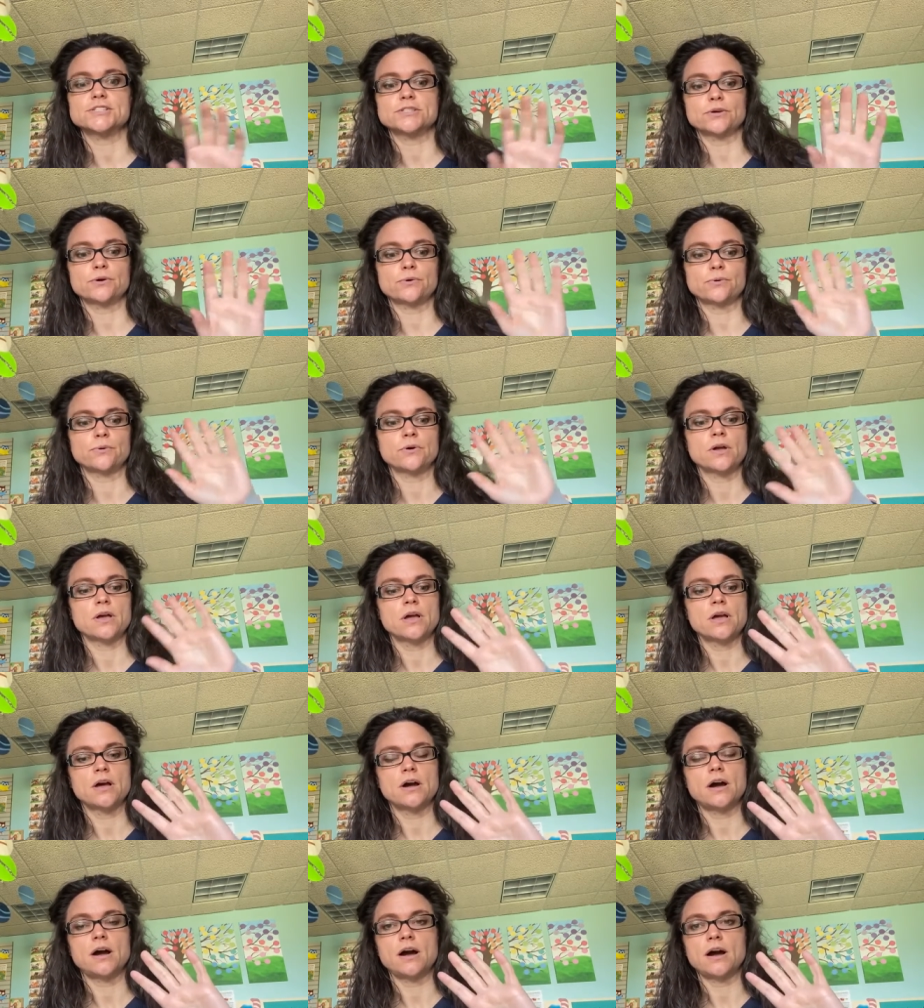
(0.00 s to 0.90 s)
So
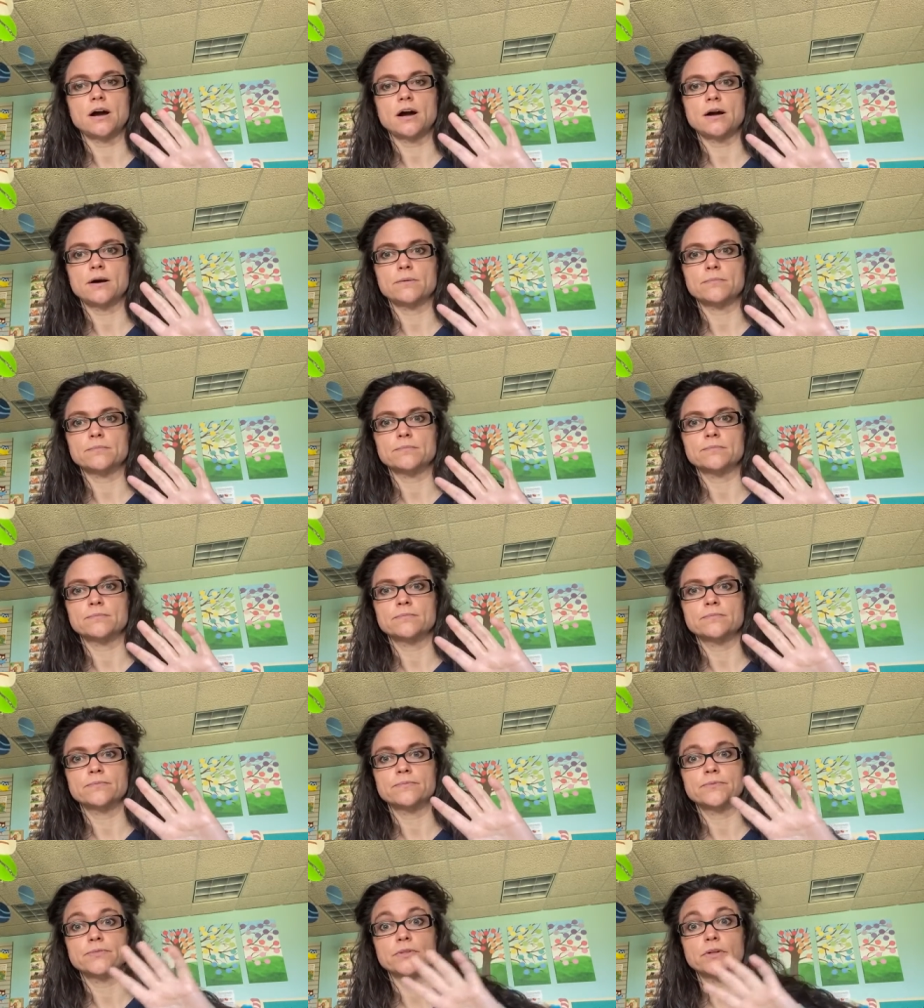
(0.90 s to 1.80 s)
um,
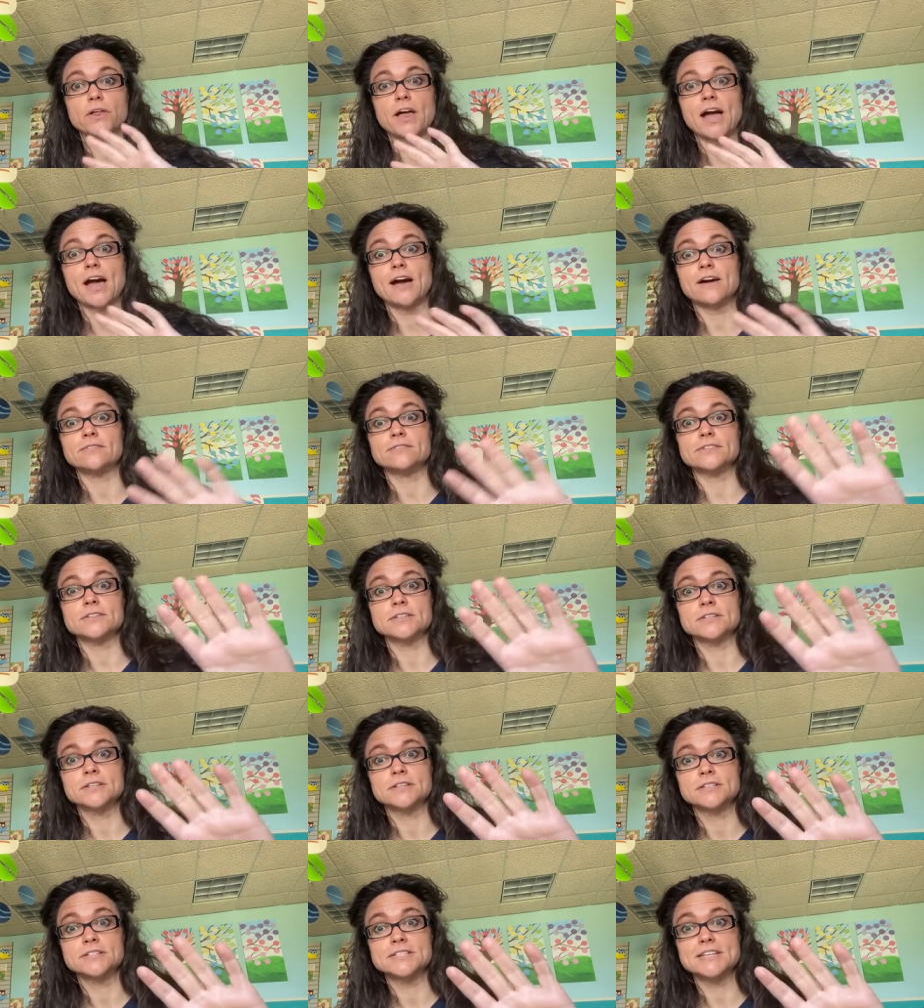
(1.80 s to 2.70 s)
they'll have
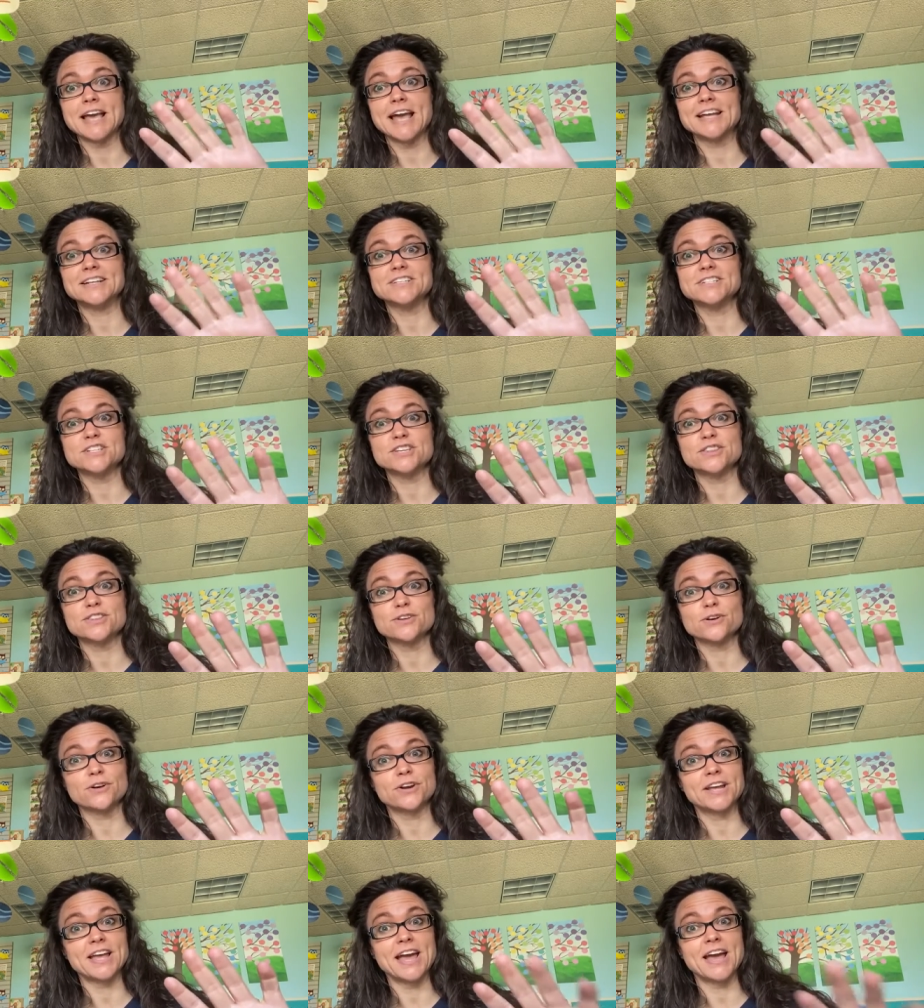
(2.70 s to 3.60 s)
10 to
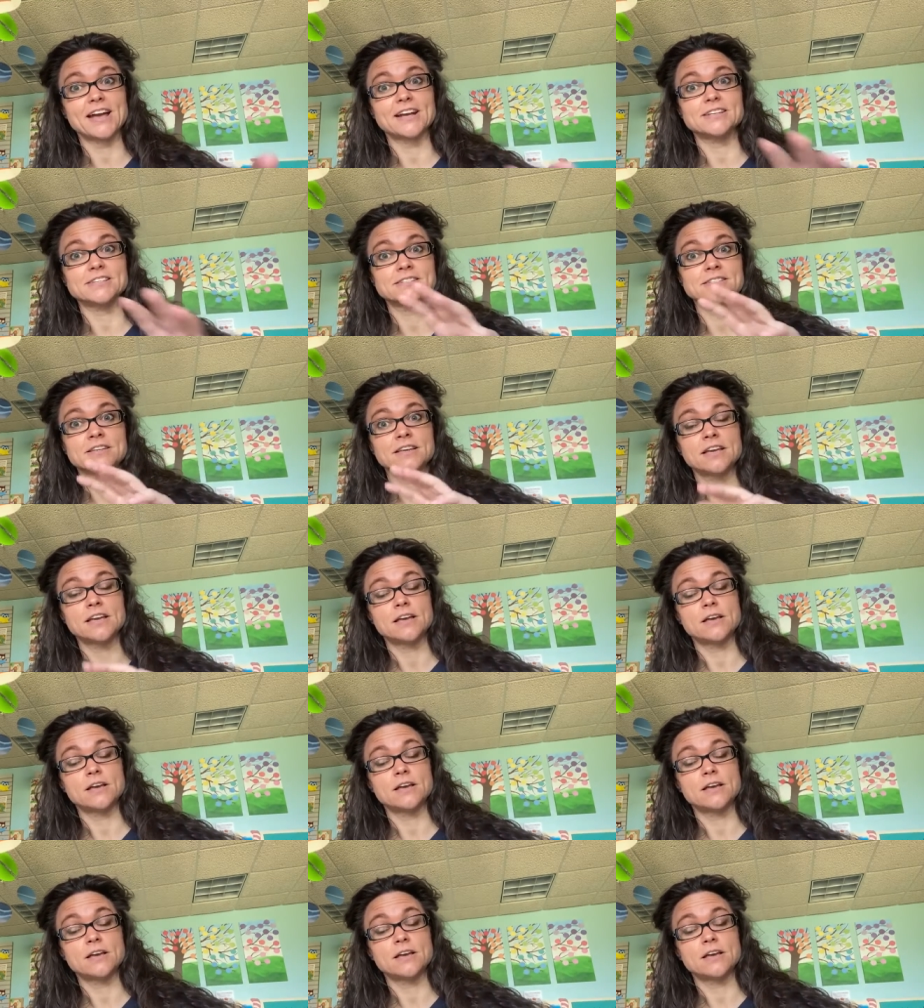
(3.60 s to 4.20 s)
30 eggs